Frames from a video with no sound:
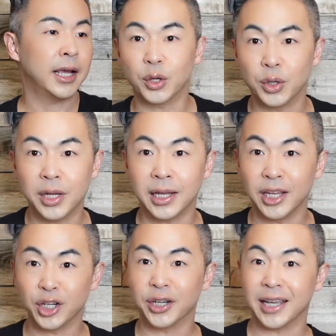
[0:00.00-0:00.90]
So you can
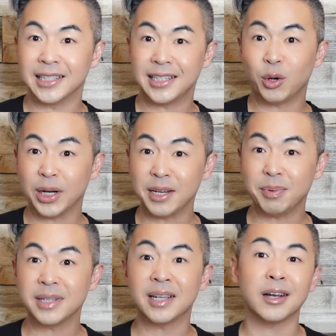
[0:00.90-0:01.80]
either get
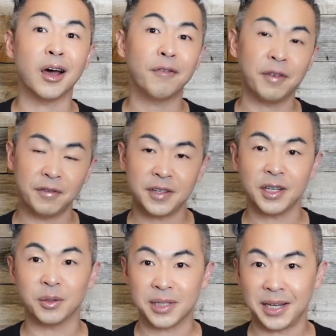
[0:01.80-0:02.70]
20% off,
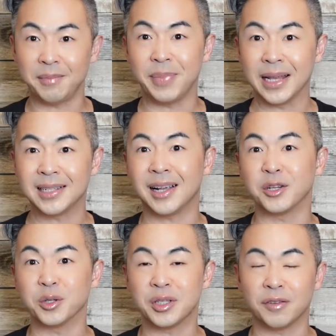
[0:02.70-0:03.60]
15 or 10 based
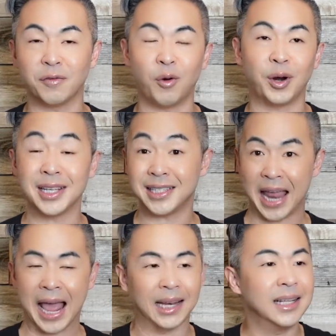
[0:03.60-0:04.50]
on your Sephora
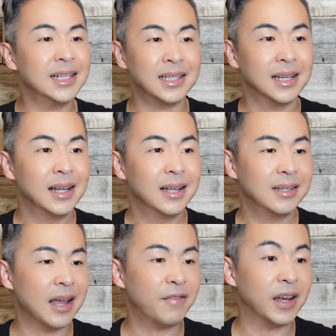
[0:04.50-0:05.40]
status.
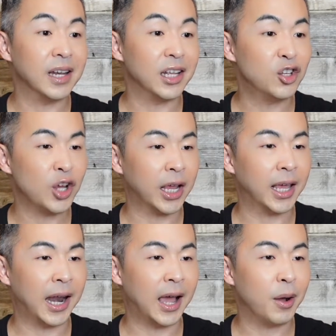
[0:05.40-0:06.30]
Definitely check
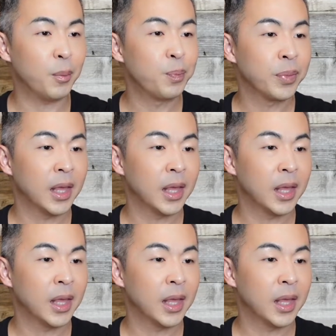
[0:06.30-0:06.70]
it out.